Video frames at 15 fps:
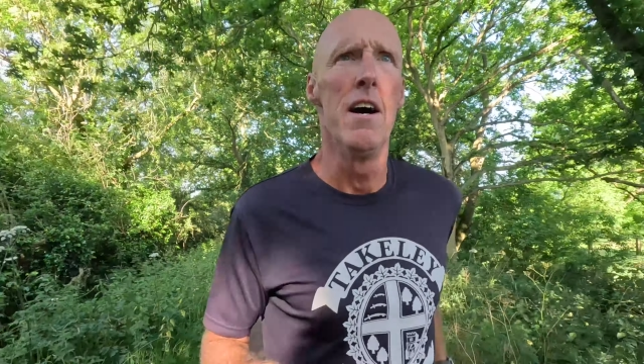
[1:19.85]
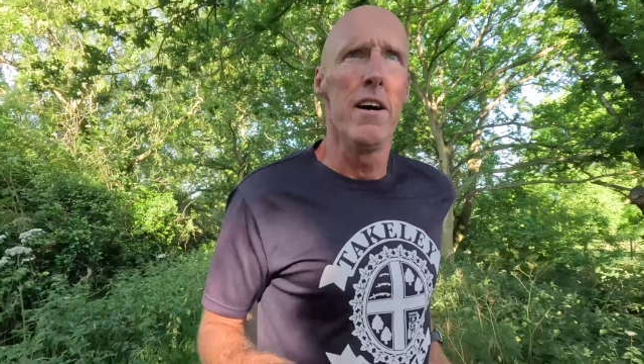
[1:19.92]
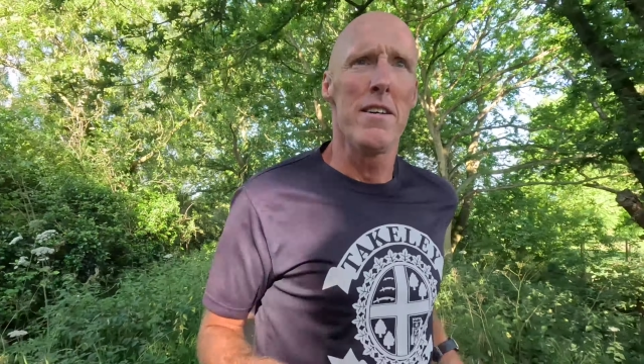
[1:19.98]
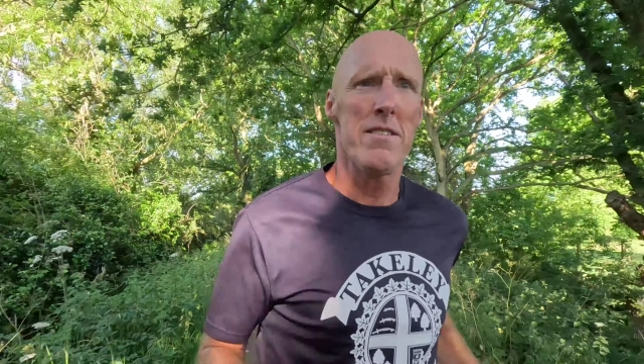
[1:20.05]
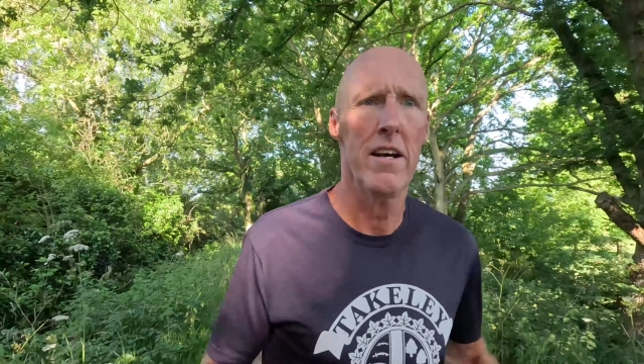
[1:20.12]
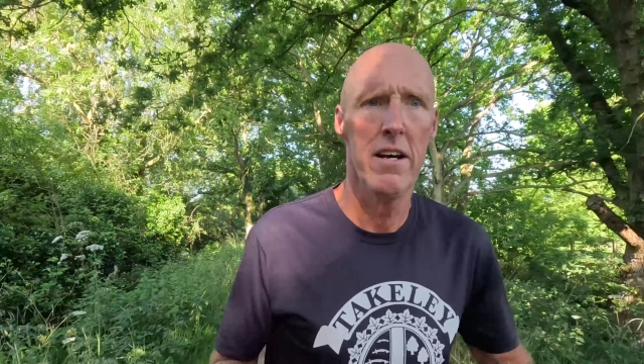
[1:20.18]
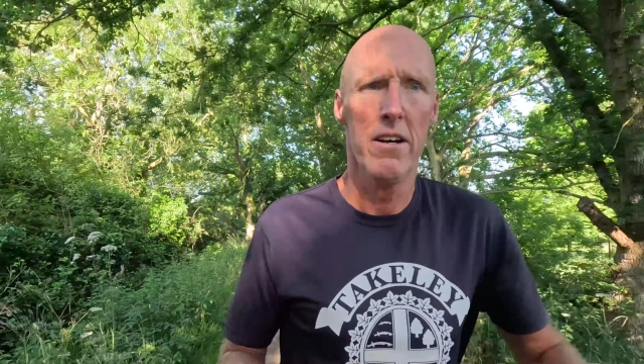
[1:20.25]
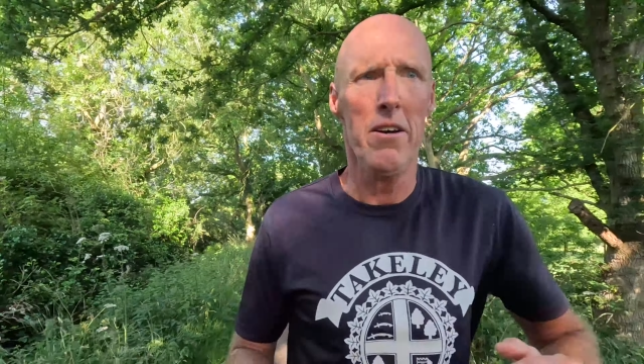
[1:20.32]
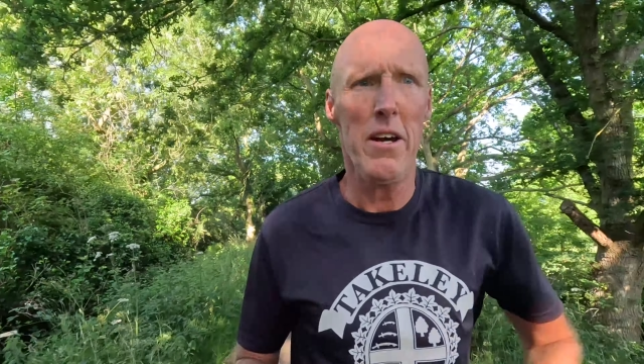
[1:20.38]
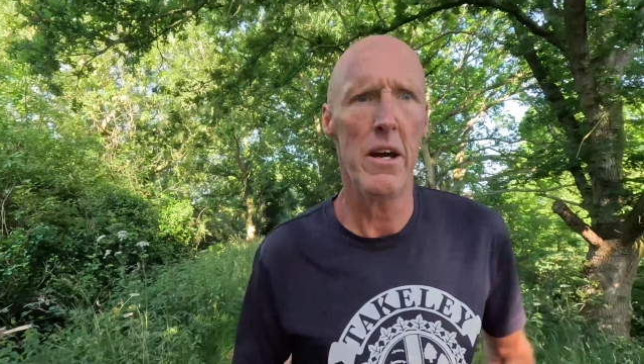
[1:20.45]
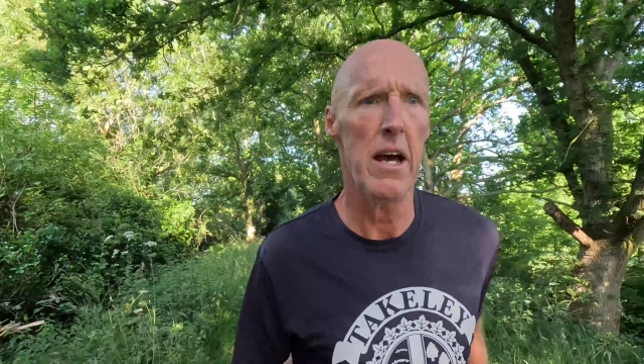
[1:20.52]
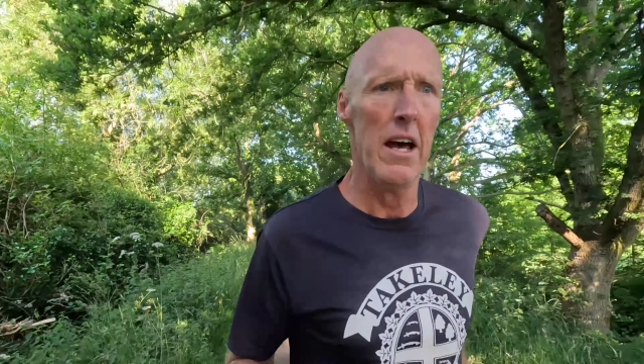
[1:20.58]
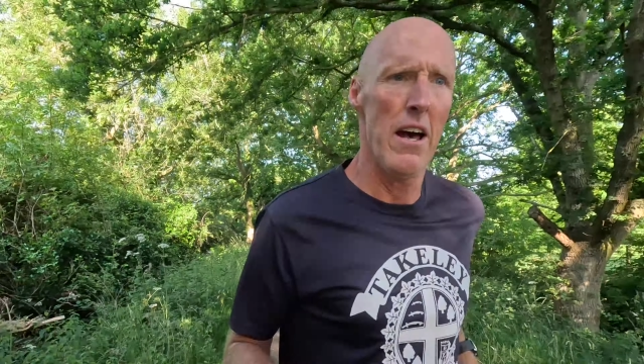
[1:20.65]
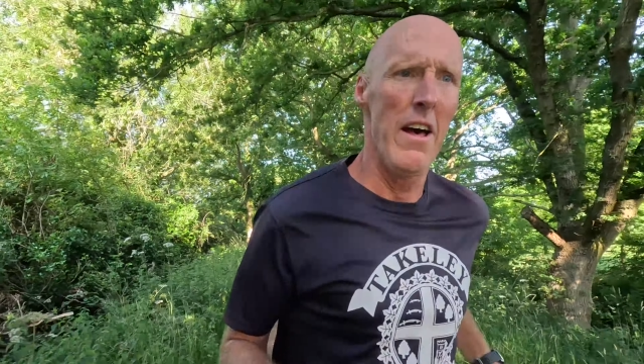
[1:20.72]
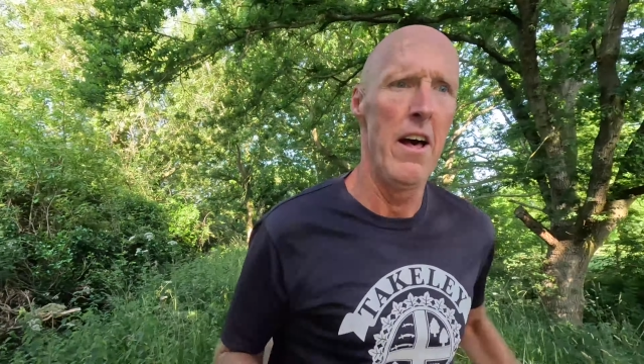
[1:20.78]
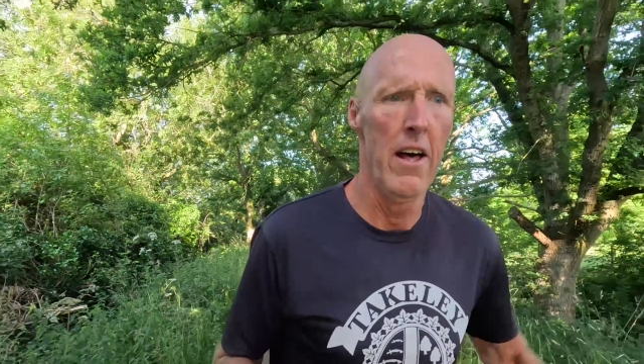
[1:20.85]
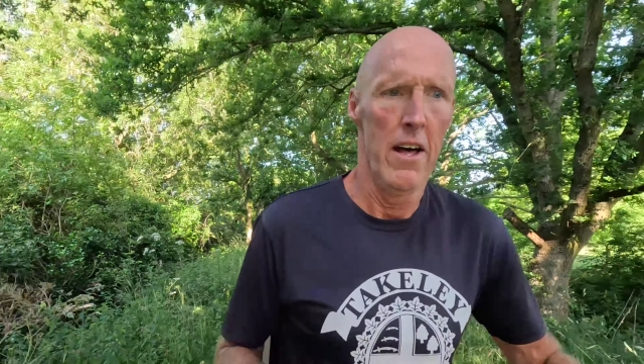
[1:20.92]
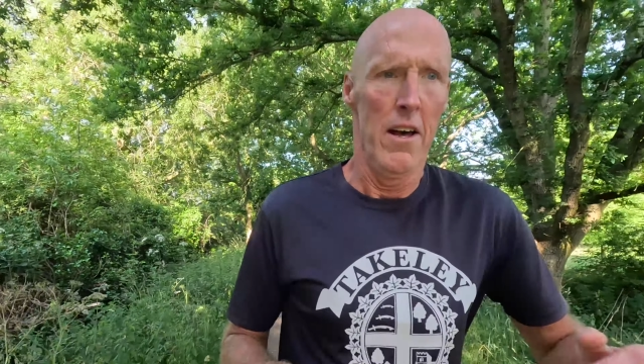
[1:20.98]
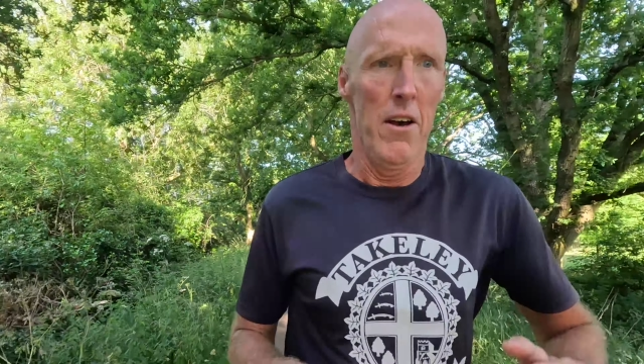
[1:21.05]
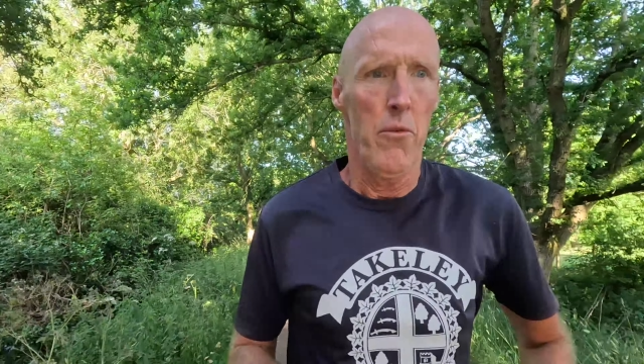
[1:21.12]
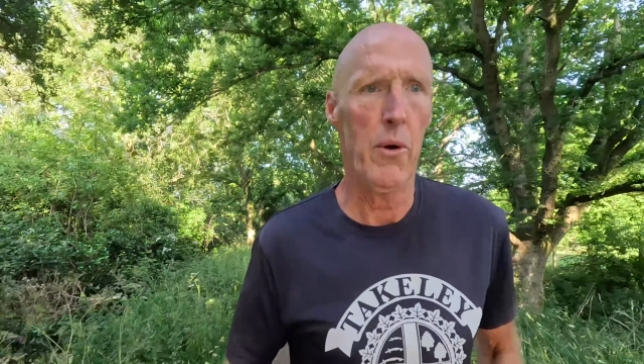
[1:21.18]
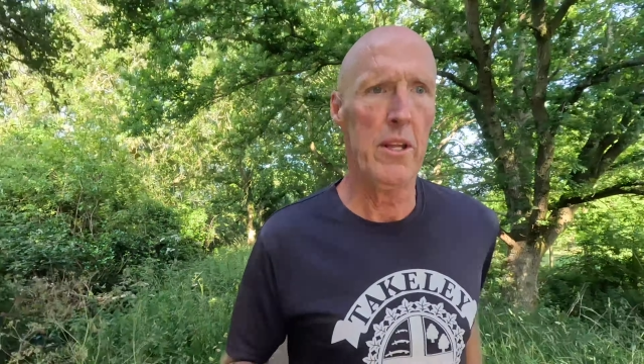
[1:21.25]
So
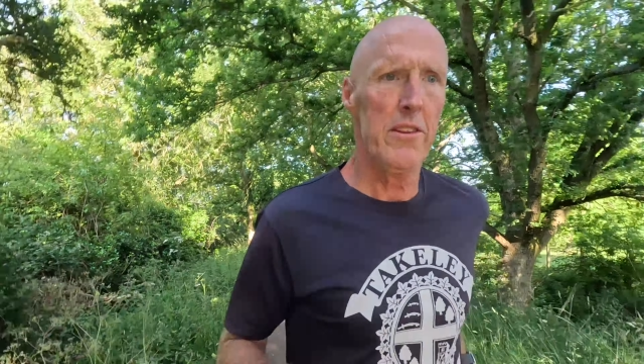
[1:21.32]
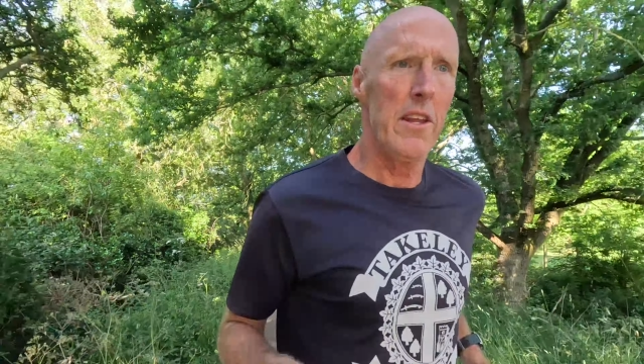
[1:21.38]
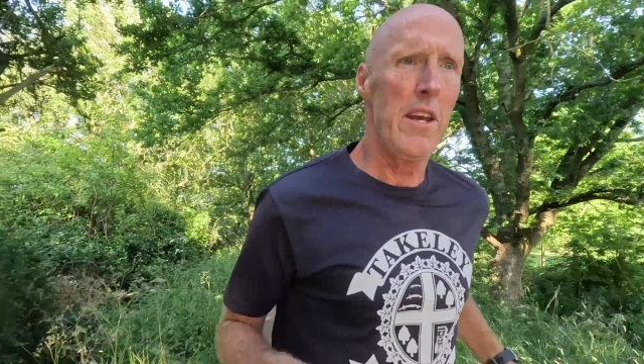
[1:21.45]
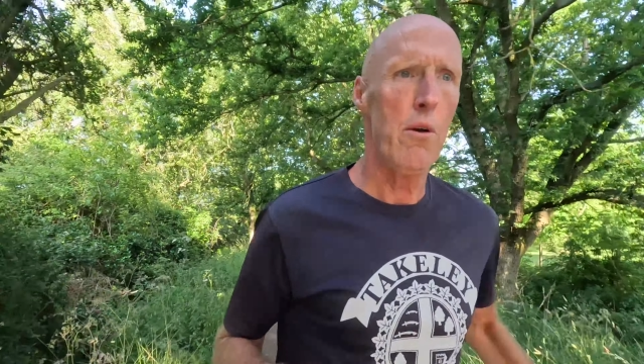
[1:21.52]
with the